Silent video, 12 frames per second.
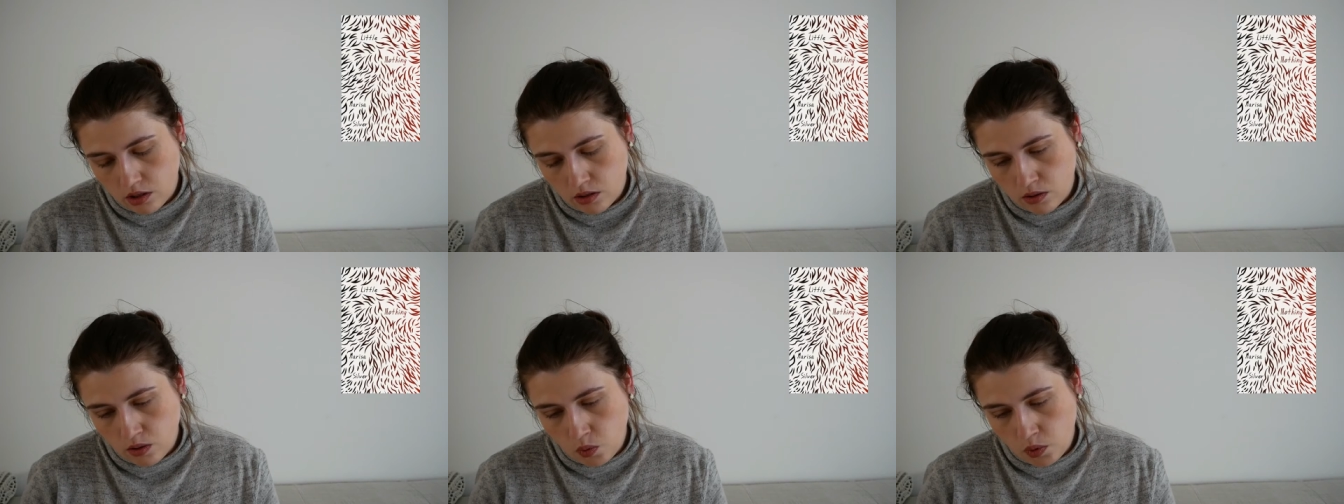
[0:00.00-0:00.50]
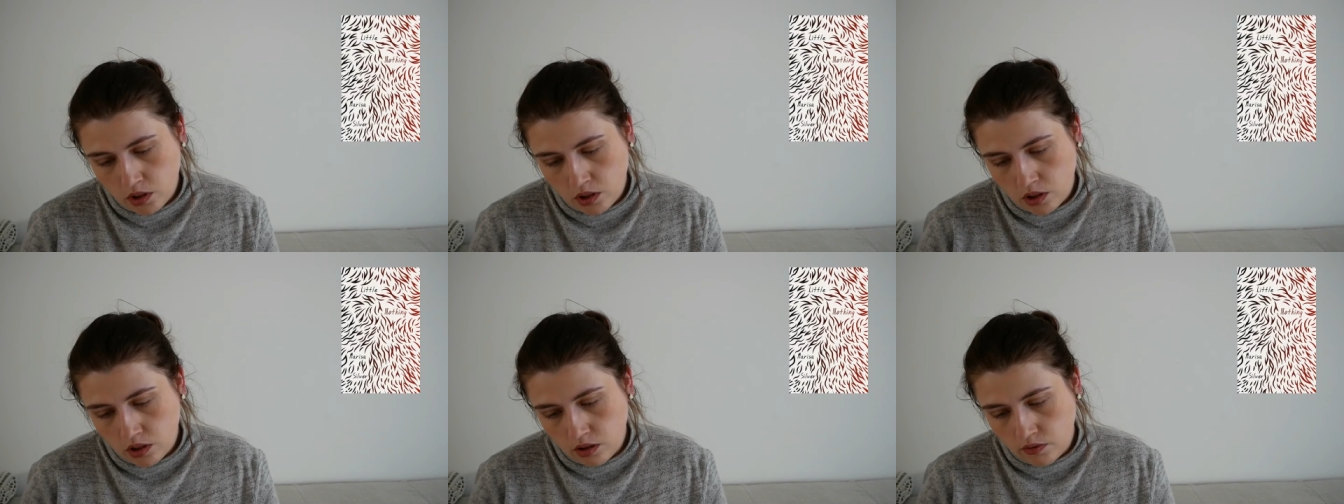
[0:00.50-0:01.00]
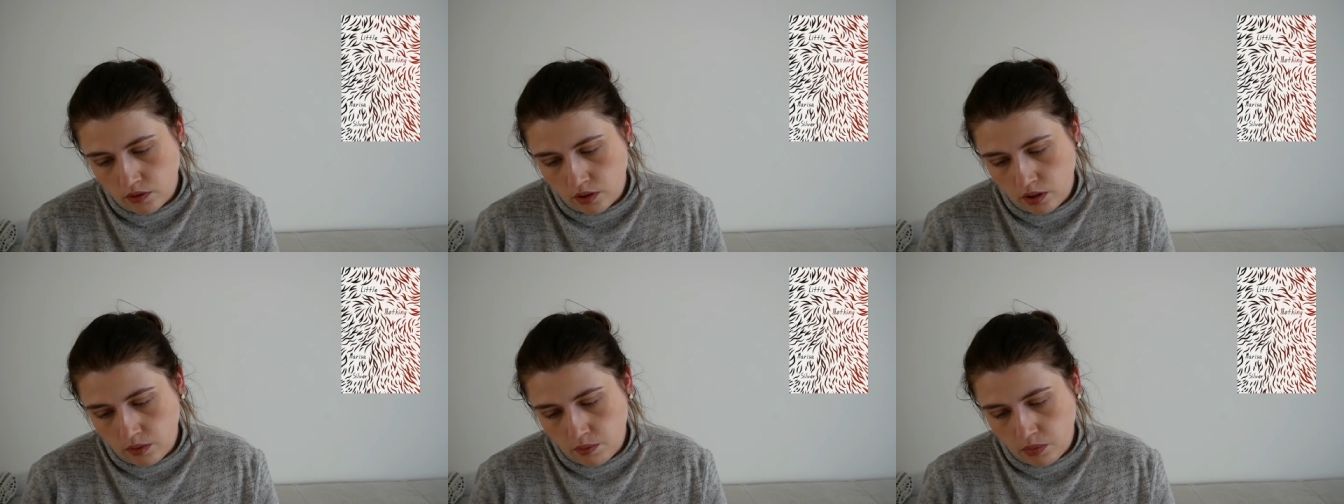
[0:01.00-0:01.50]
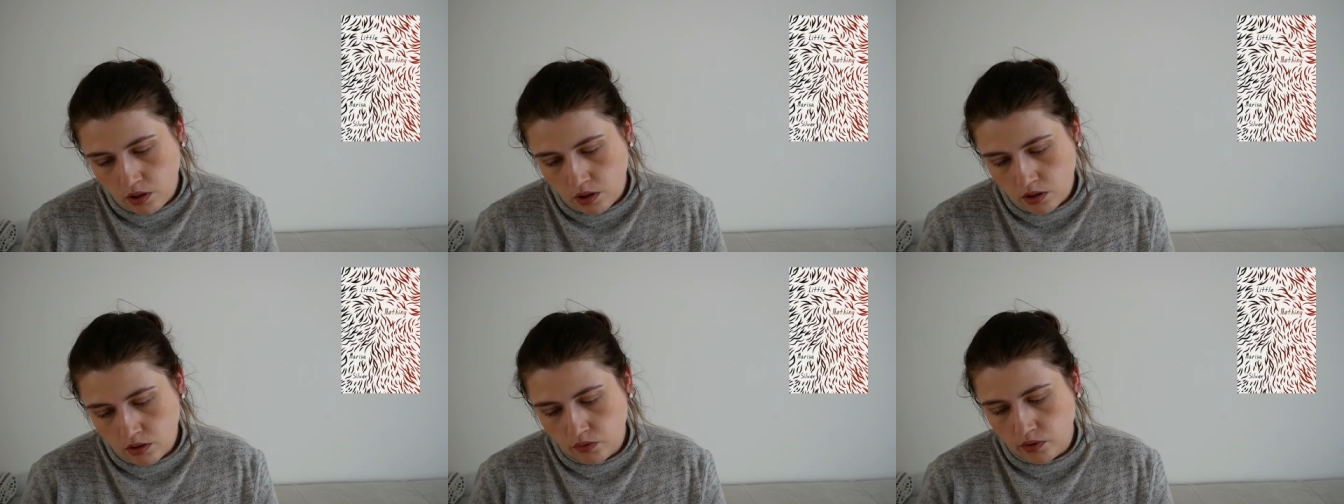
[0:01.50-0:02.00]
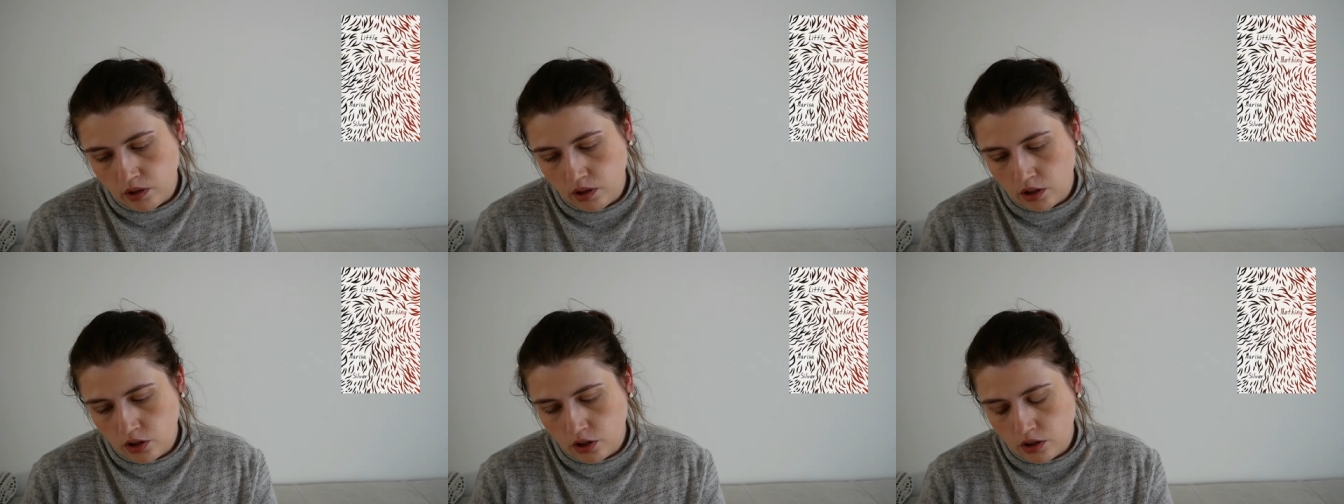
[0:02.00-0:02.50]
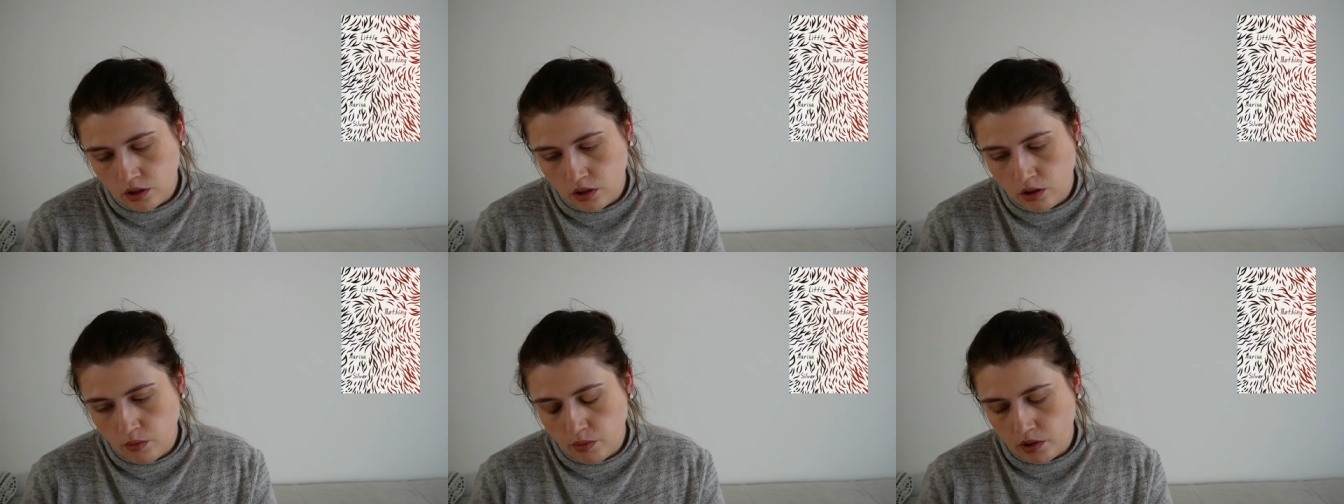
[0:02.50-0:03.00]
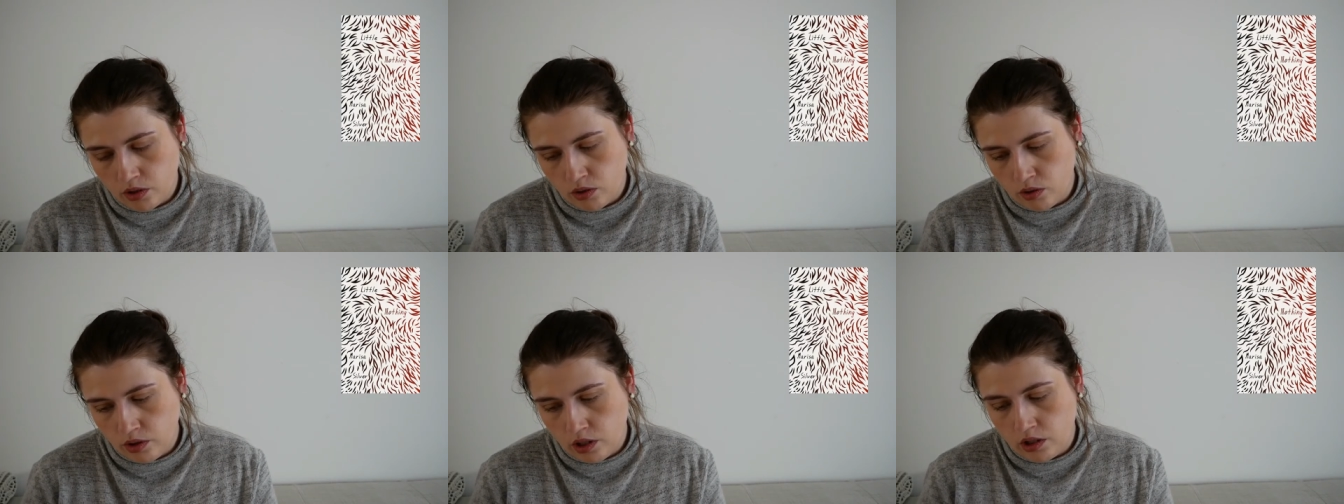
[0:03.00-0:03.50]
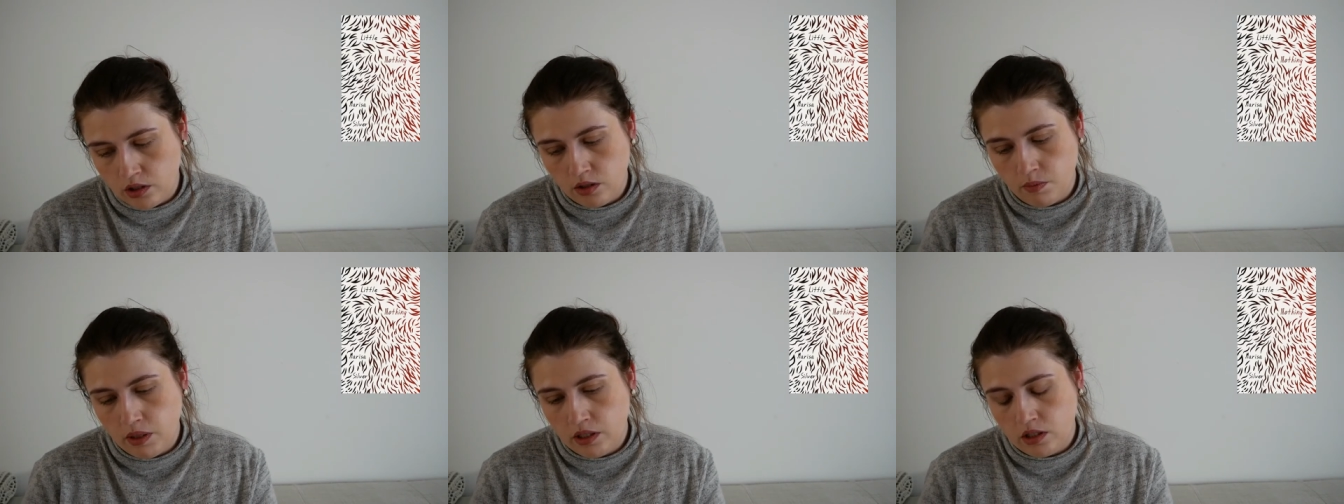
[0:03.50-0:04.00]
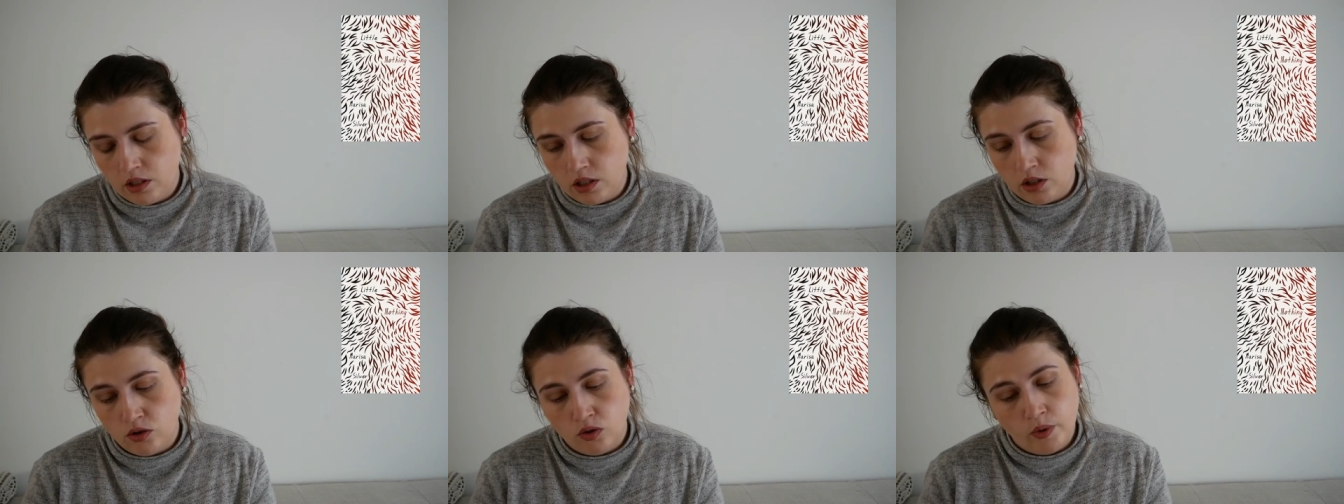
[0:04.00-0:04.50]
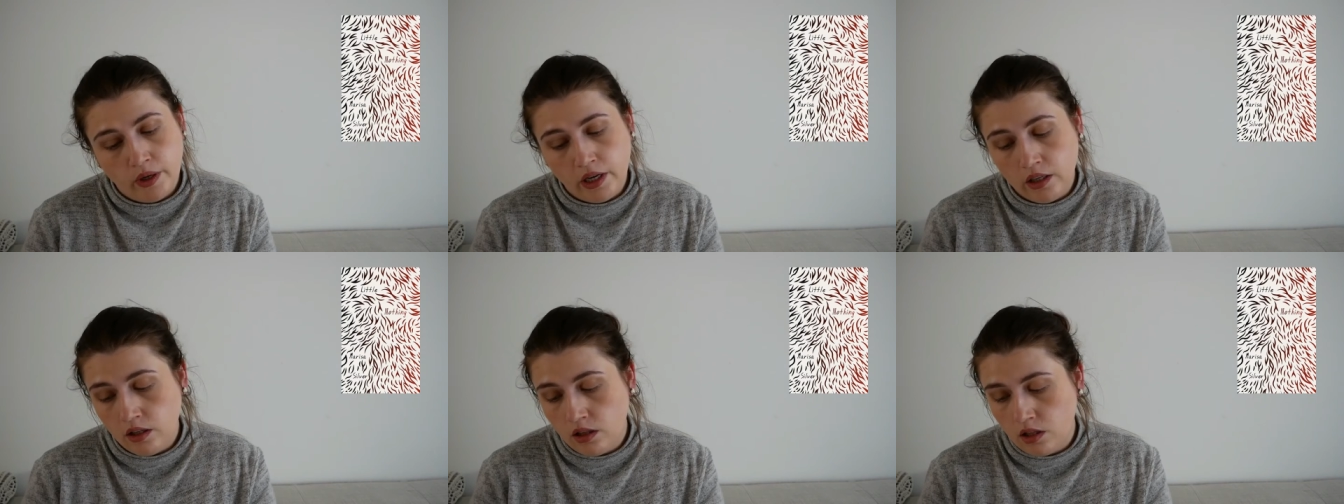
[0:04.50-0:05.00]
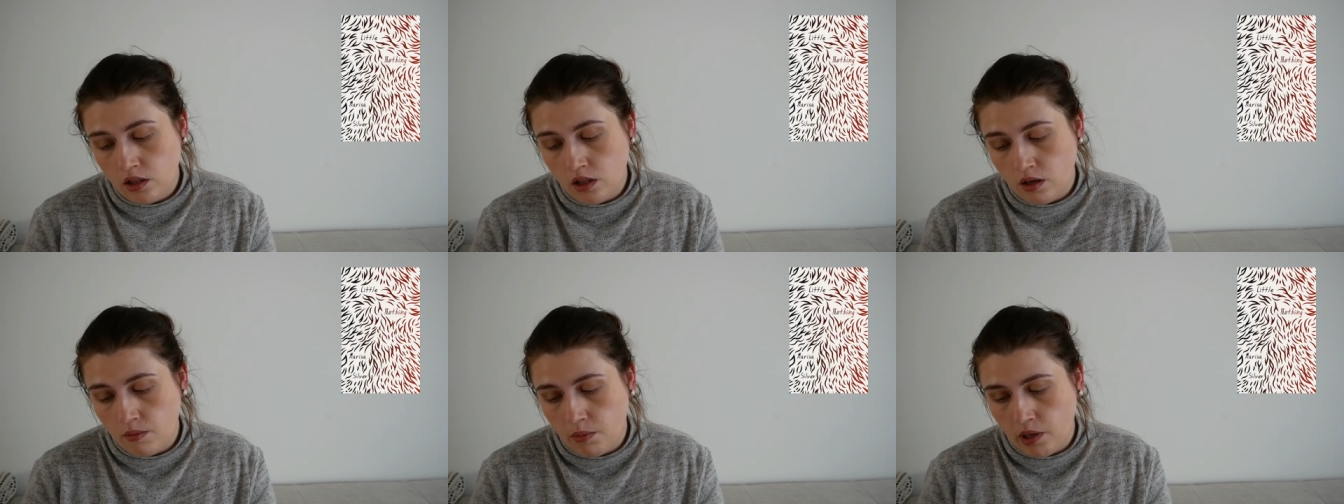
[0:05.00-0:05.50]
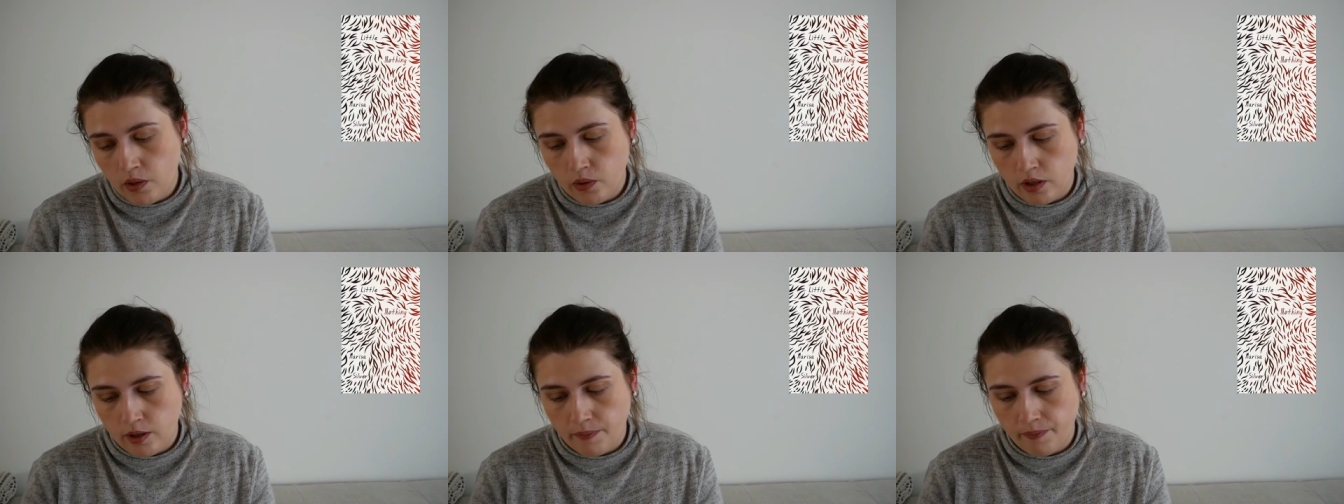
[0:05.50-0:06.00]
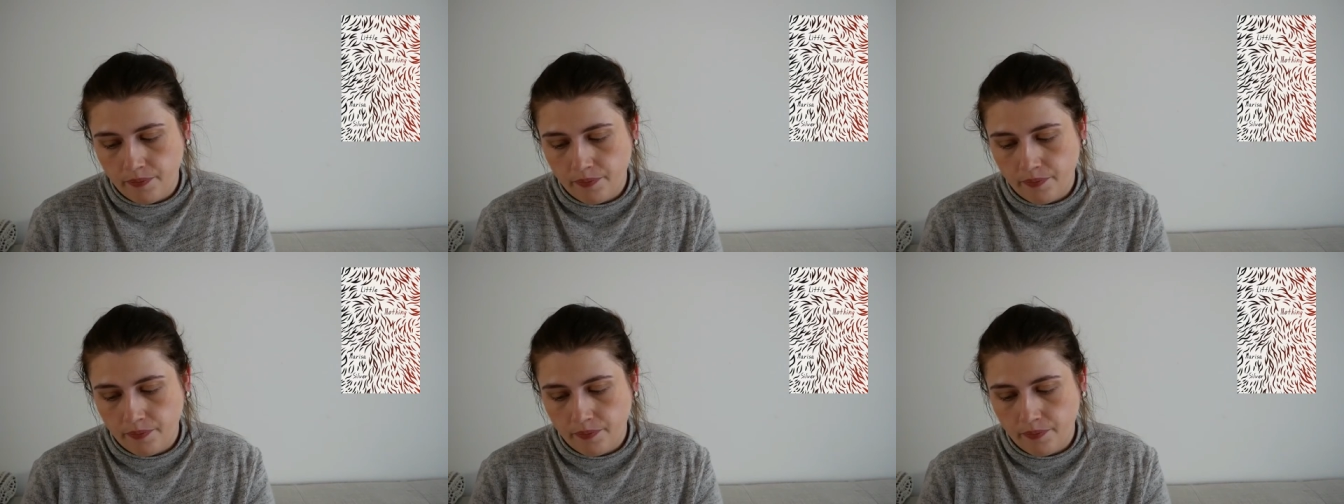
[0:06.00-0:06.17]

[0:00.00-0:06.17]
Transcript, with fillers: So I wonder if they're part of the larger conglomerate or they're independent. I don't know anything about them.